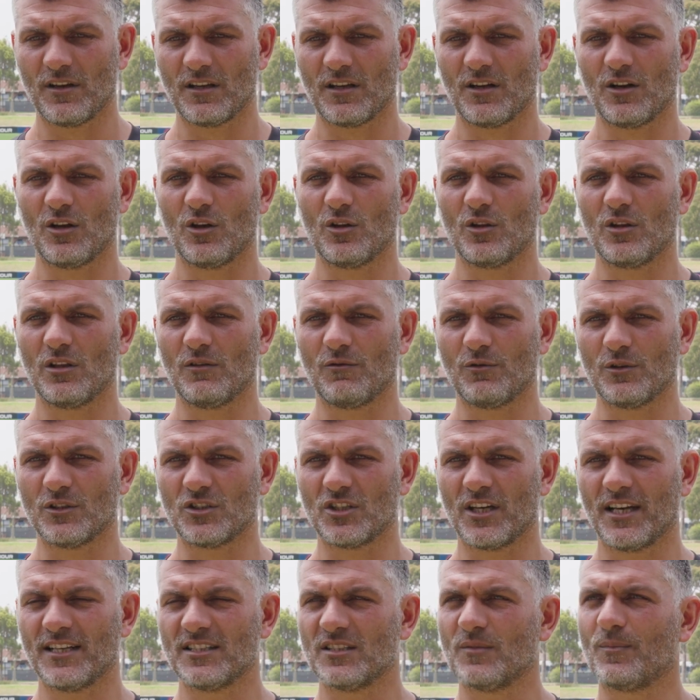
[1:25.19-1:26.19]
if we
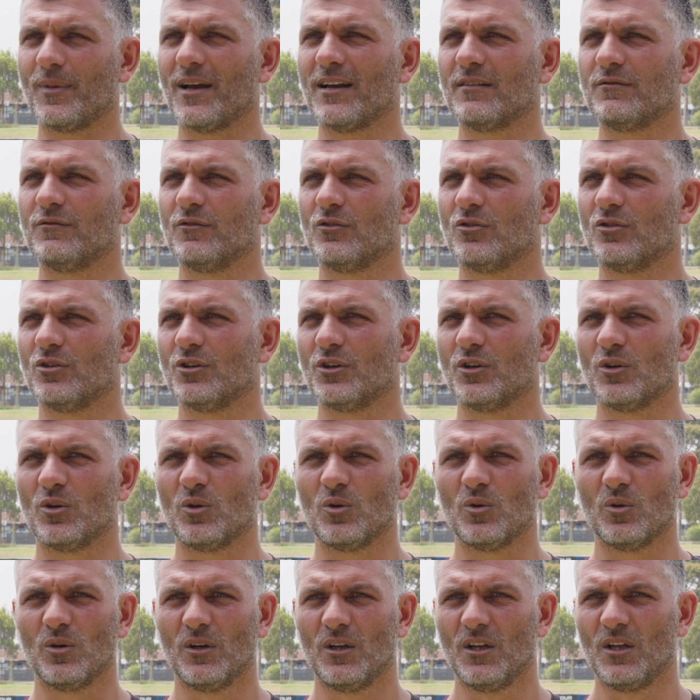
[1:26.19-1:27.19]
change the back four at
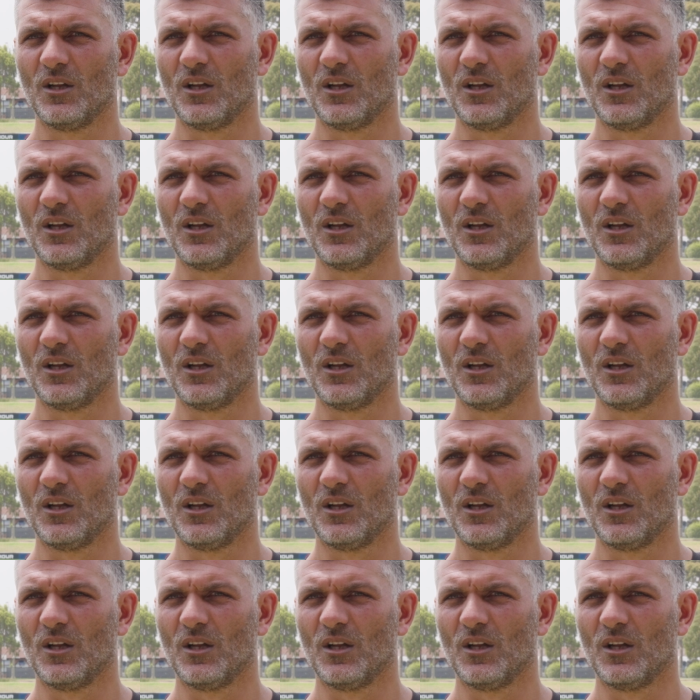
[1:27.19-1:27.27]
all.